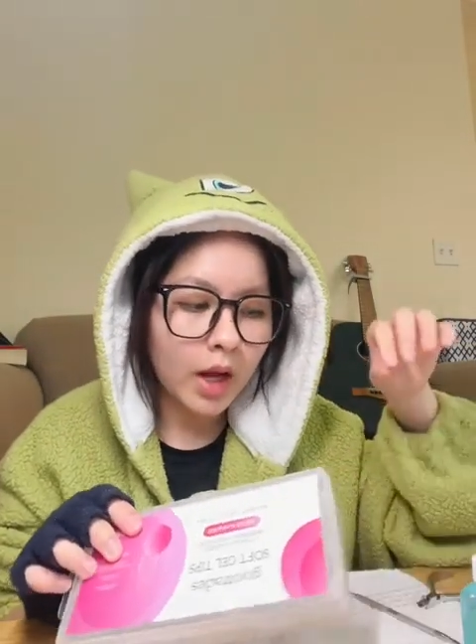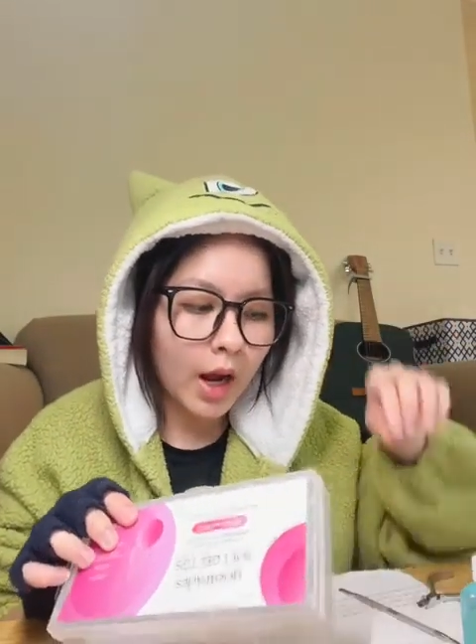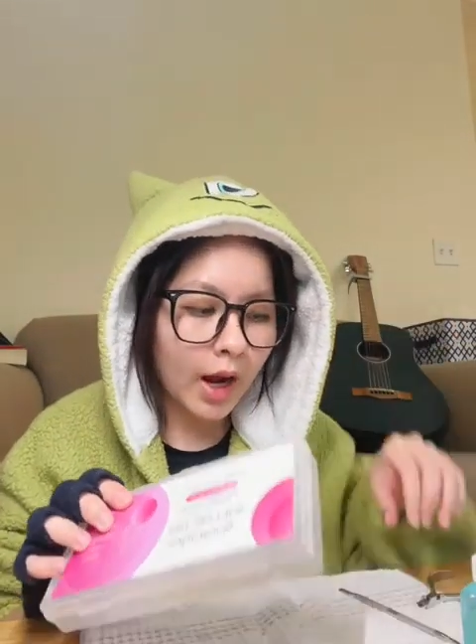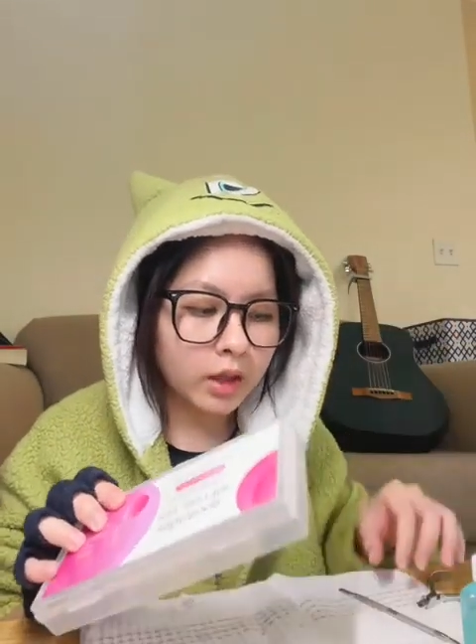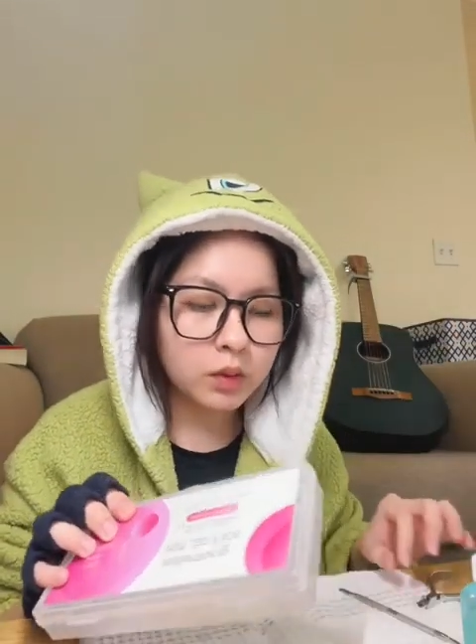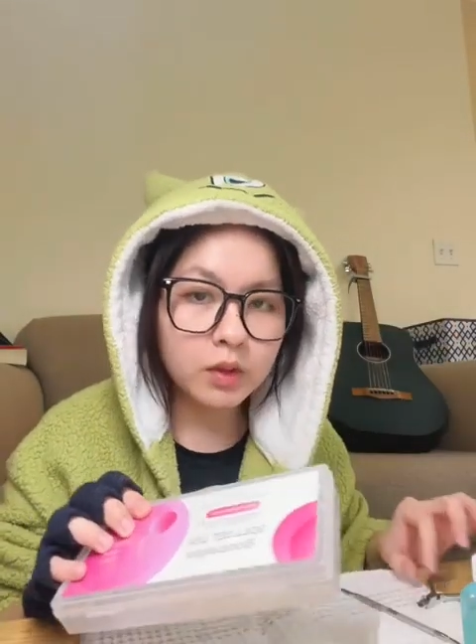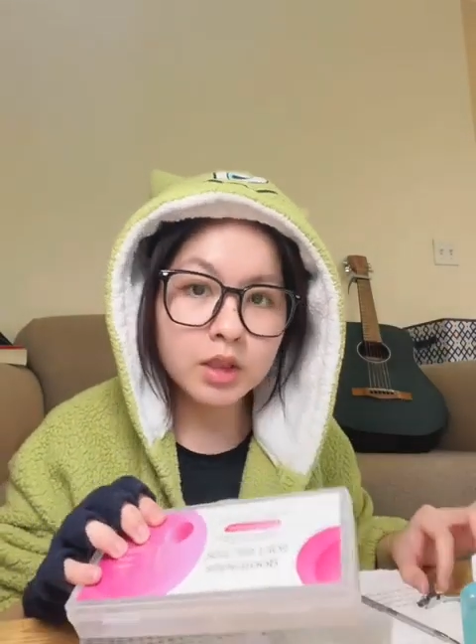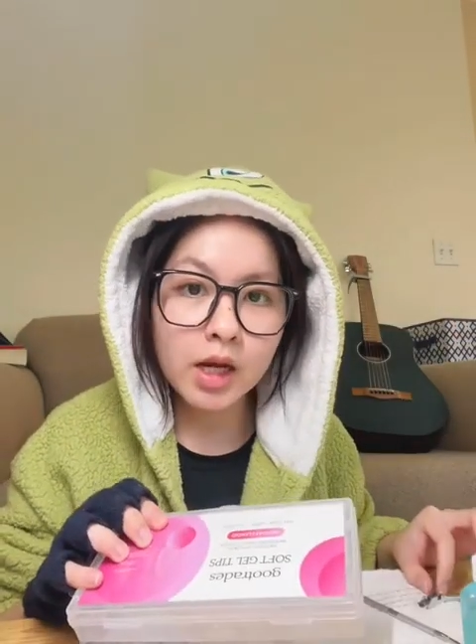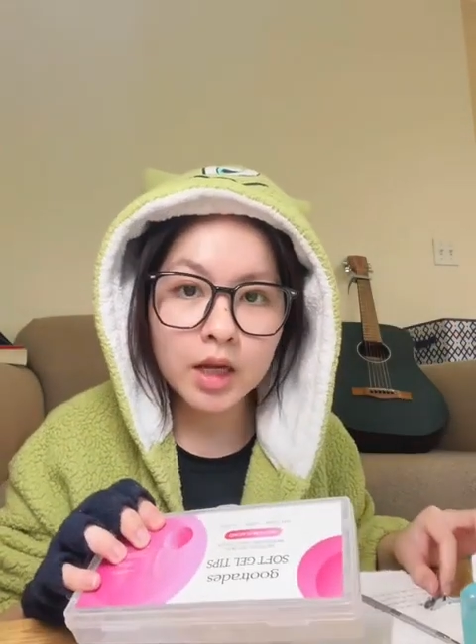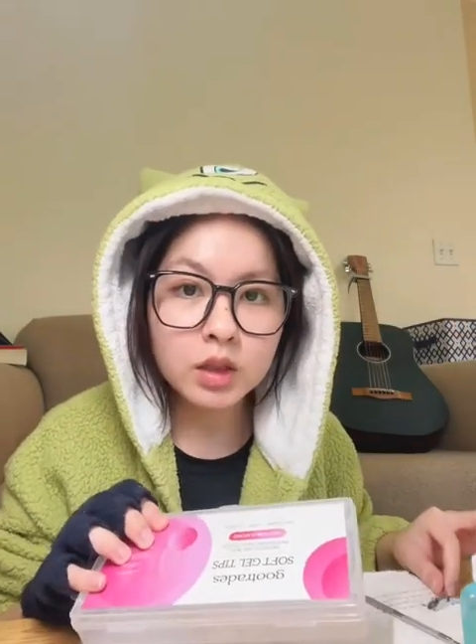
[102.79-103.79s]
I do
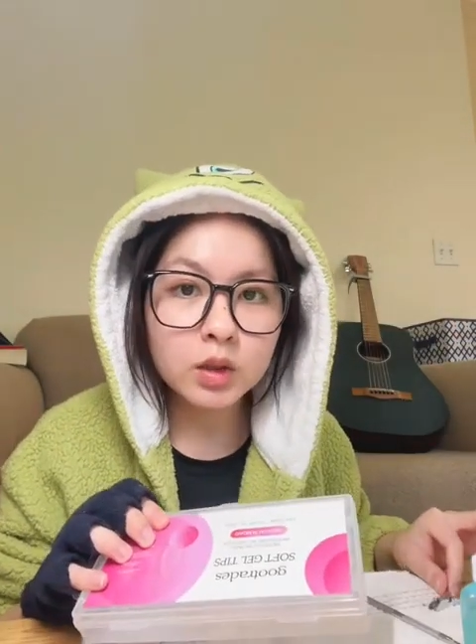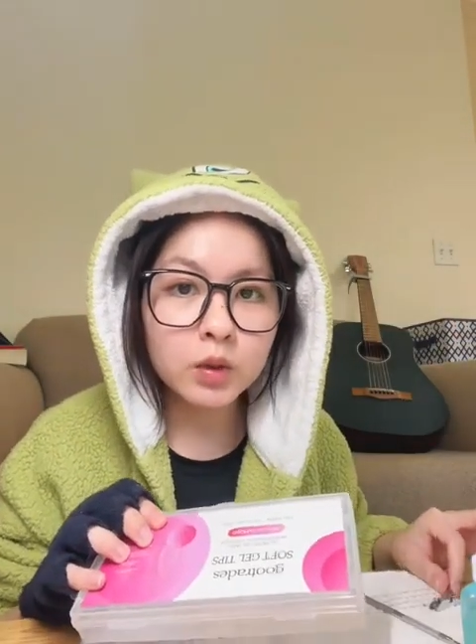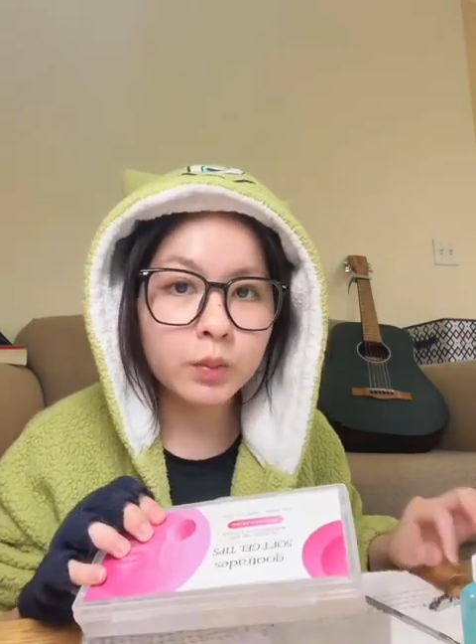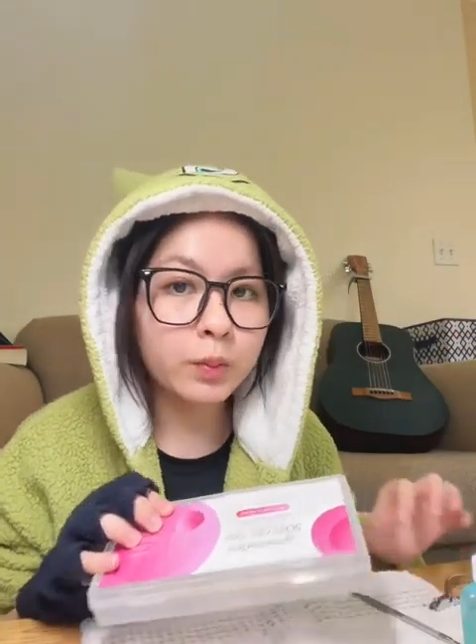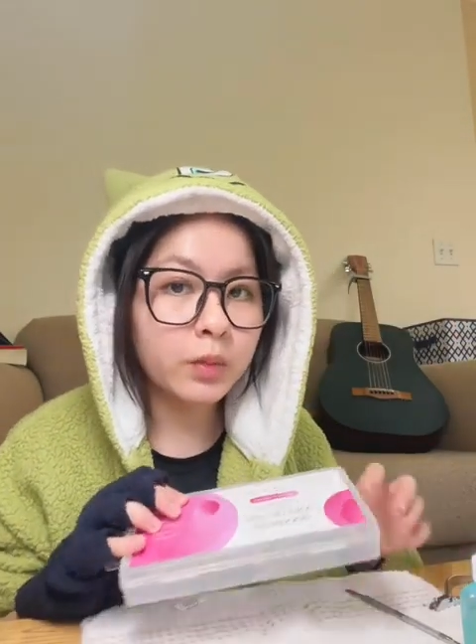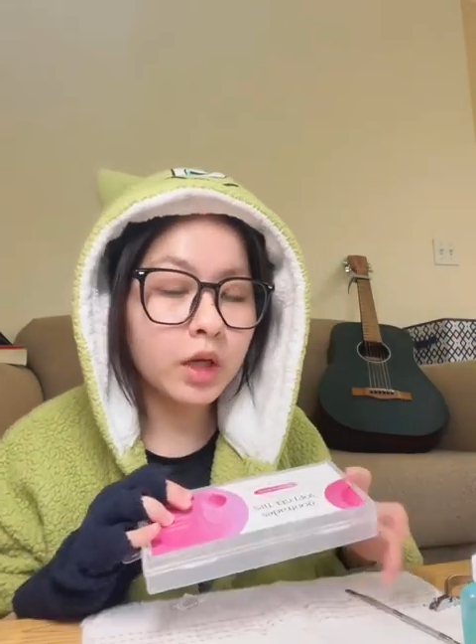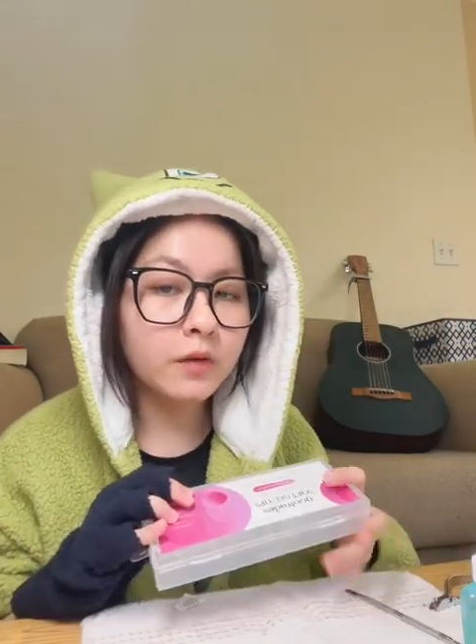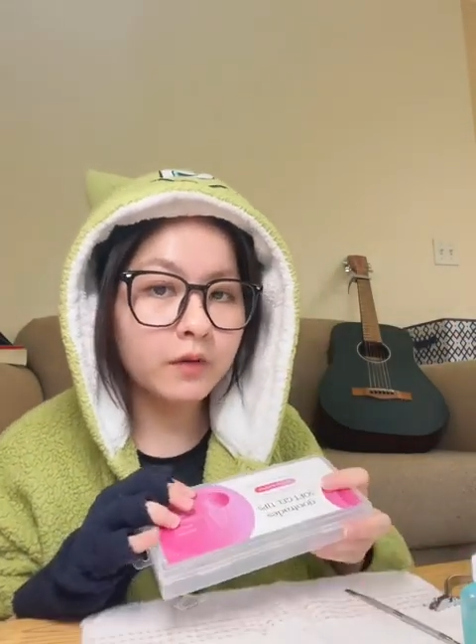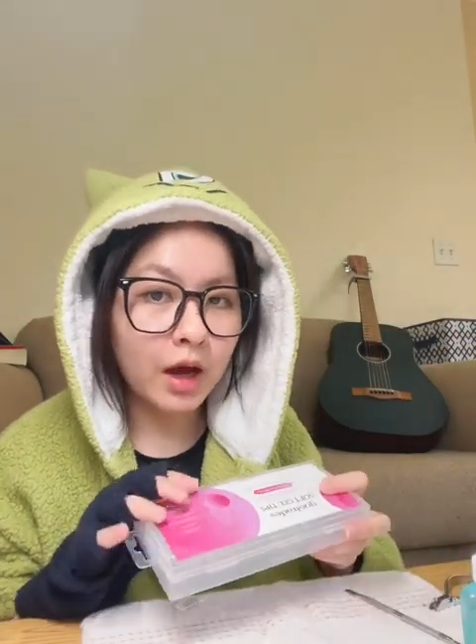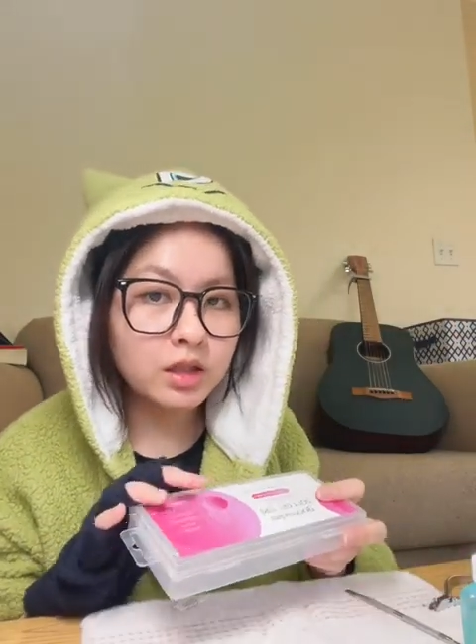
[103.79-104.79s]
intend to
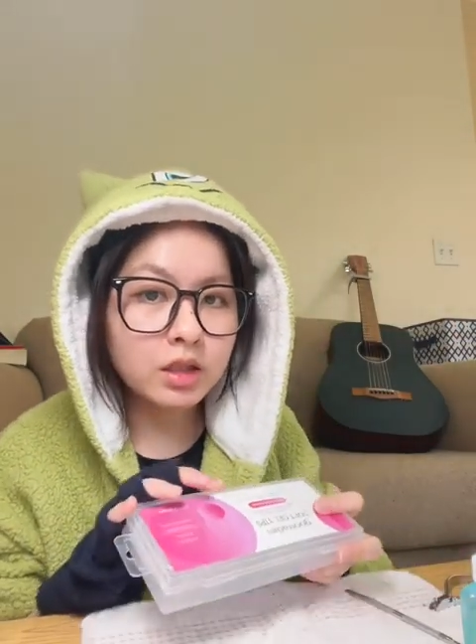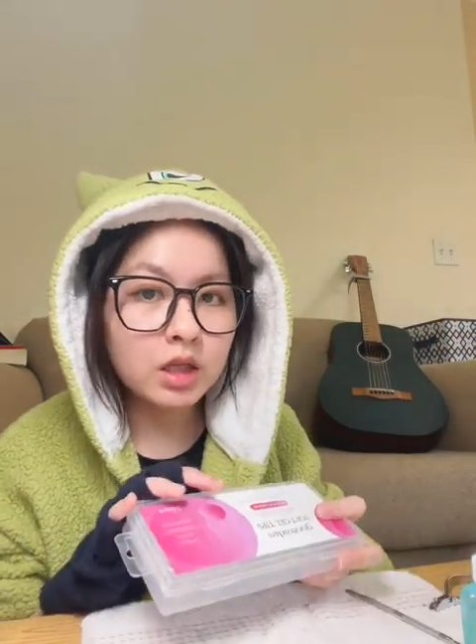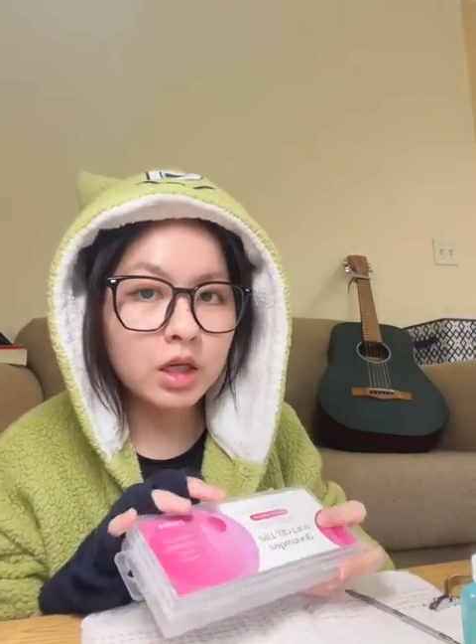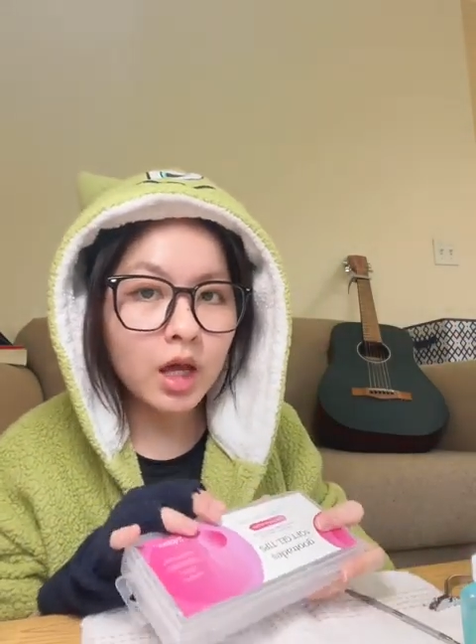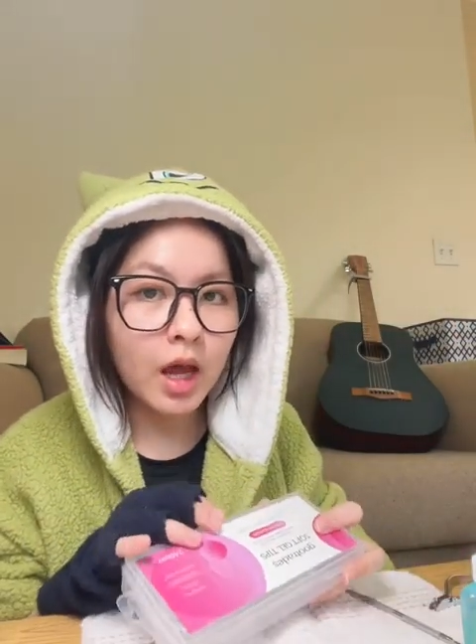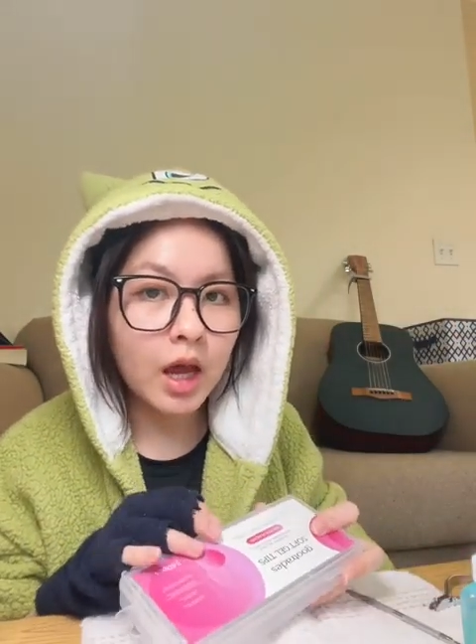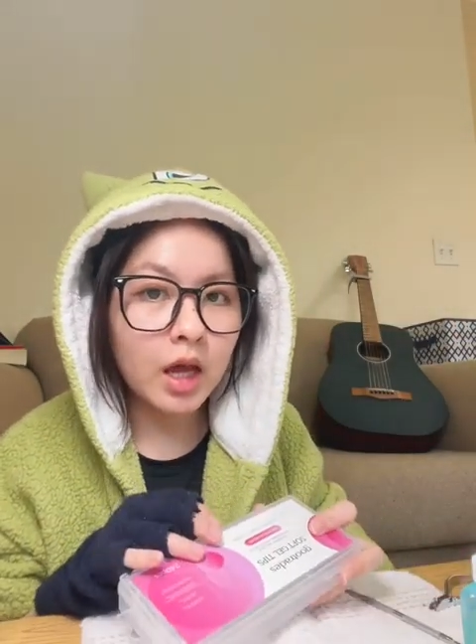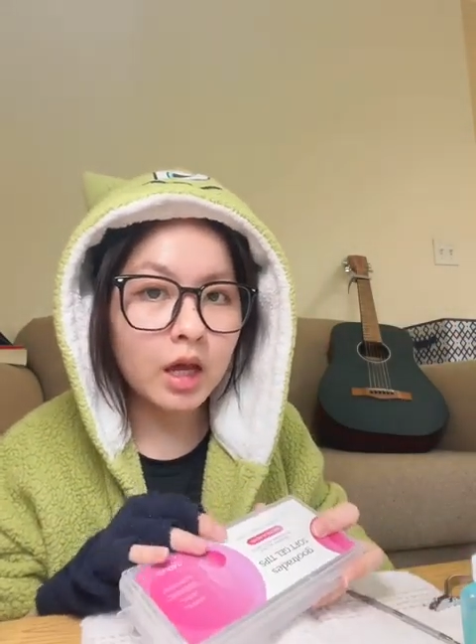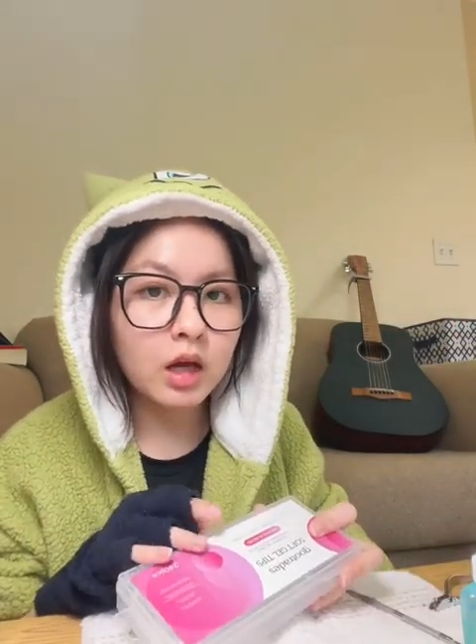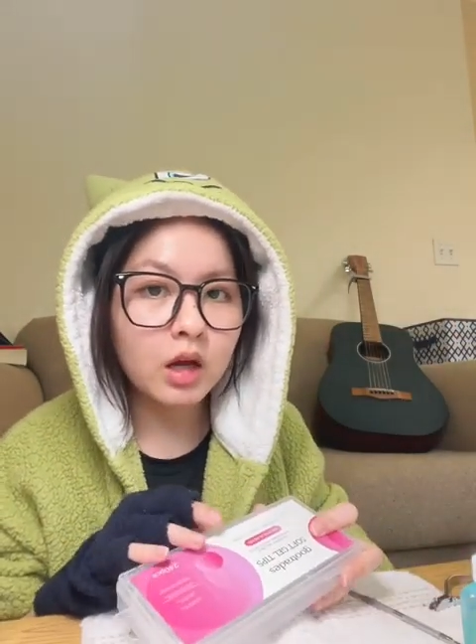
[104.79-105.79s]
invest in
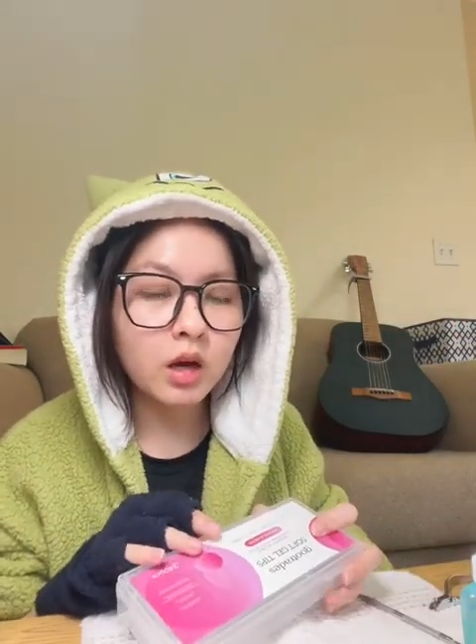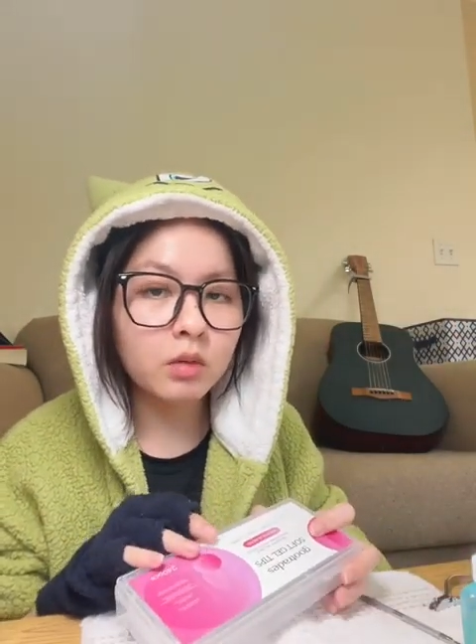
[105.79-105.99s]
a,